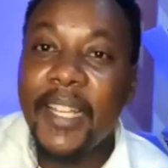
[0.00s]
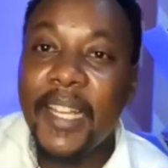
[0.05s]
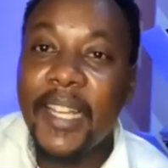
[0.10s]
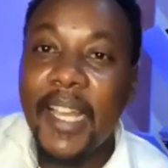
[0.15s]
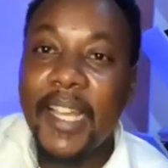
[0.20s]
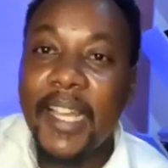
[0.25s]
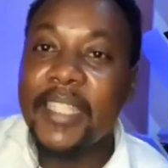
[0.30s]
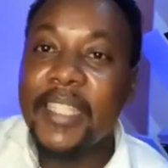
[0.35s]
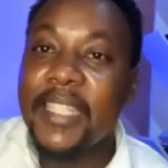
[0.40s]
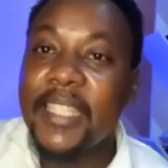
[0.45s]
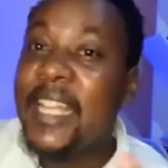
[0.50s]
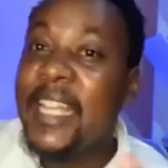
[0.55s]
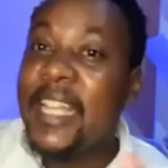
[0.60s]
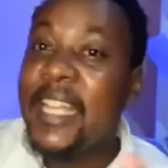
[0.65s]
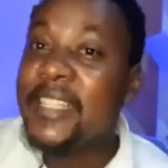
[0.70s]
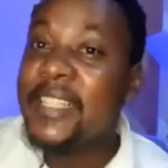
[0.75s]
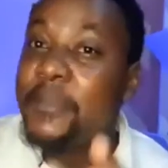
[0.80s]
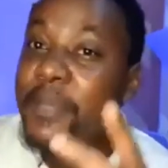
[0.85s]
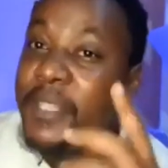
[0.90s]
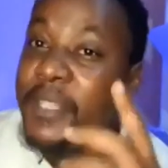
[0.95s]
it doesn't mean
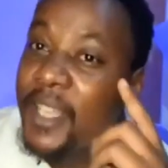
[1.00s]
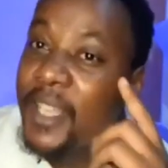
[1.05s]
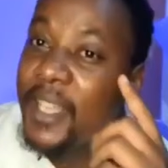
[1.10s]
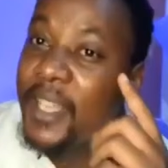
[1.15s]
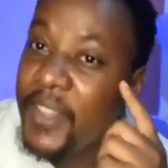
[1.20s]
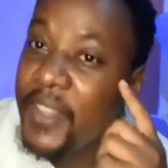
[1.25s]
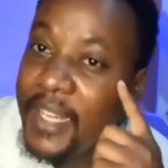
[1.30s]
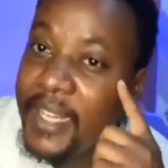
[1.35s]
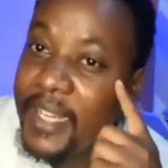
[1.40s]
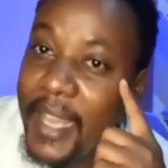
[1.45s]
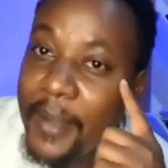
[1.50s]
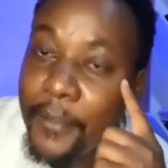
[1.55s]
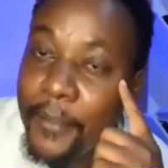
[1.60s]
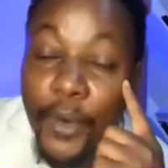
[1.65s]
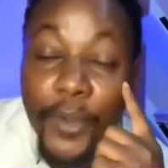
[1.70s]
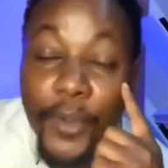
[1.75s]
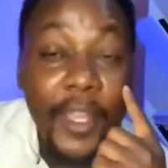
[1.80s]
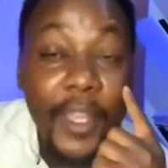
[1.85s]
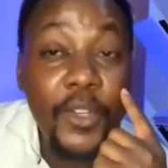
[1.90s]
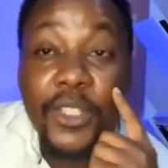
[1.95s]
that they are dumb or they're
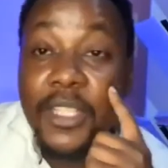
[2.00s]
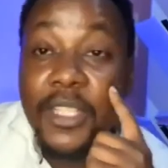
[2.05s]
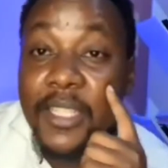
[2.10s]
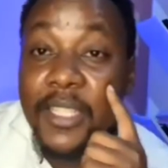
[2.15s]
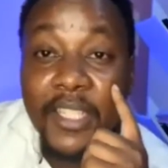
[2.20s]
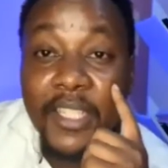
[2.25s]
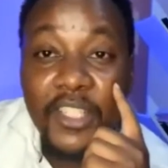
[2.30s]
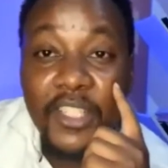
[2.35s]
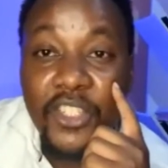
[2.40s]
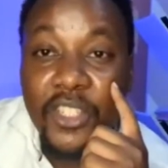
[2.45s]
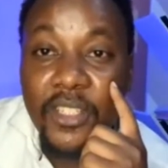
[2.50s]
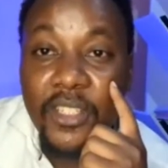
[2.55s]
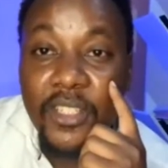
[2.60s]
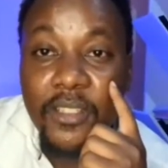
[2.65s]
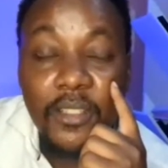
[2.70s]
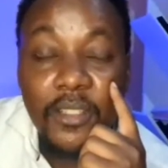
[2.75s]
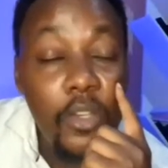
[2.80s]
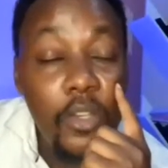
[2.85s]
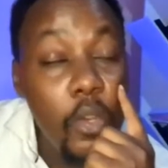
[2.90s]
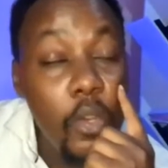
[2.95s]
not intelligent.
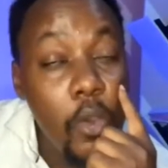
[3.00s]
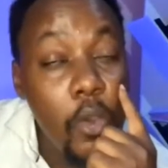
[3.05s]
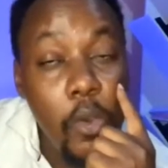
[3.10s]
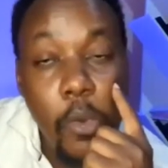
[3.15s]
No,